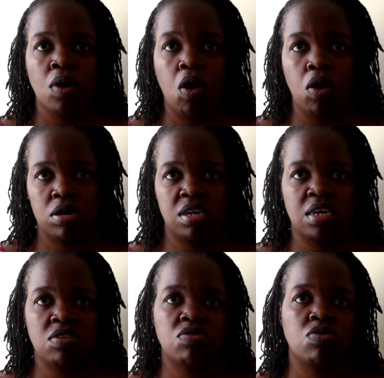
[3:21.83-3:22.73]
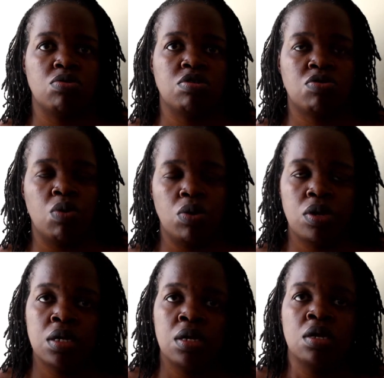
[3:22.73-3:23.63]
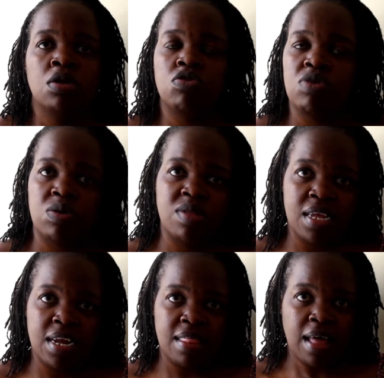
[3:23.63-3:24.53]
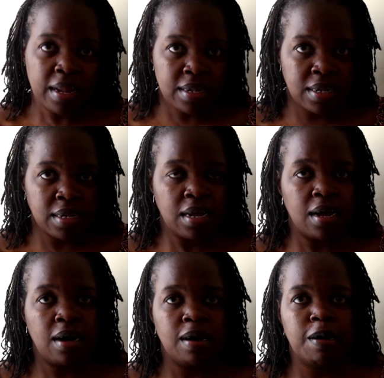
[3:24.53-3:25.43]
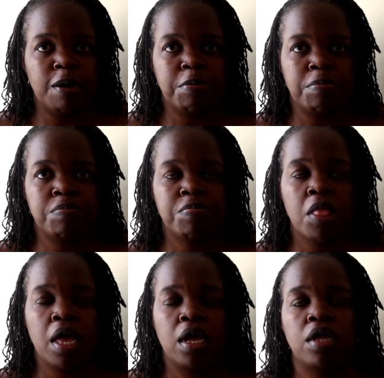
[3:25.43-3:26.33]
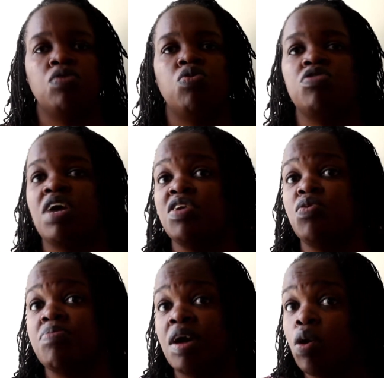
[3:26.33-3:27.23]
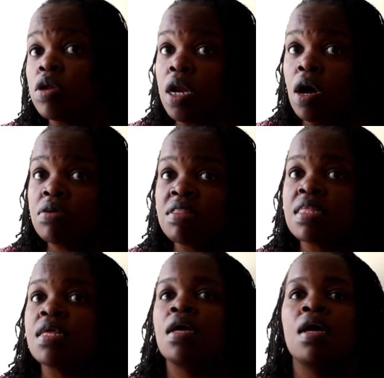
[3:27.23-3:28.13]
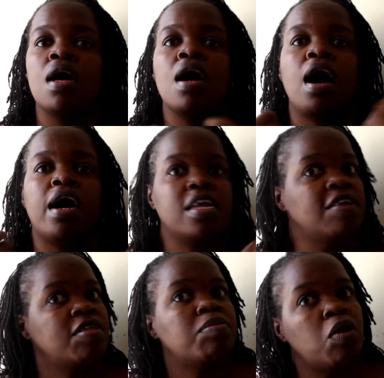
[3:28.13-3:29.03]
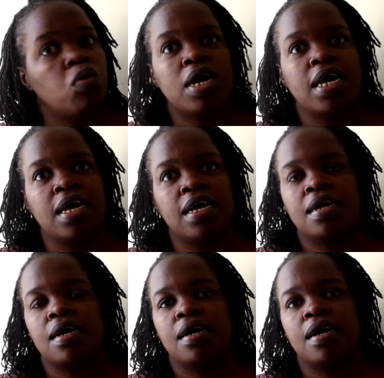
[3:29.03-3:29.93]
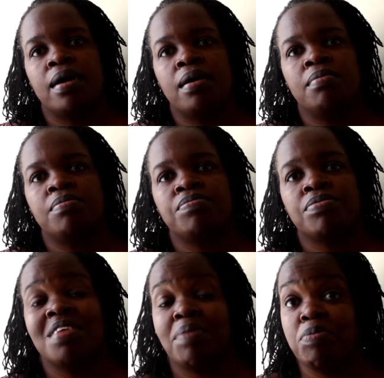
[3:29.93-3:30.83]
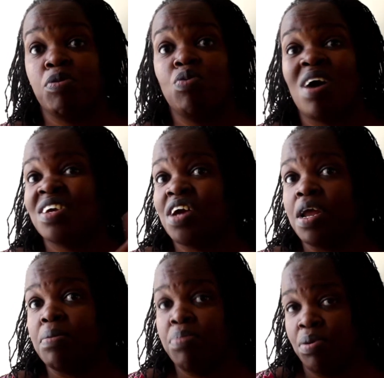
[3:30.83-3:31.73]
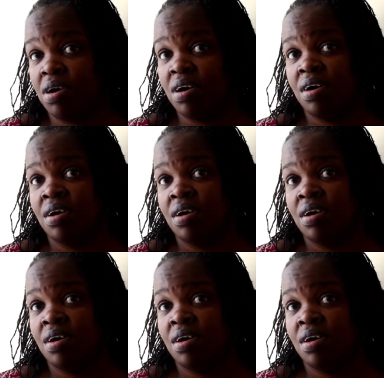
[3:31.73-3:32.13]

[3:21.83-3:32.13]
hot and it's not always cold, so I consider that. And what do I do with my old clothes? I give them away. There are people who actually book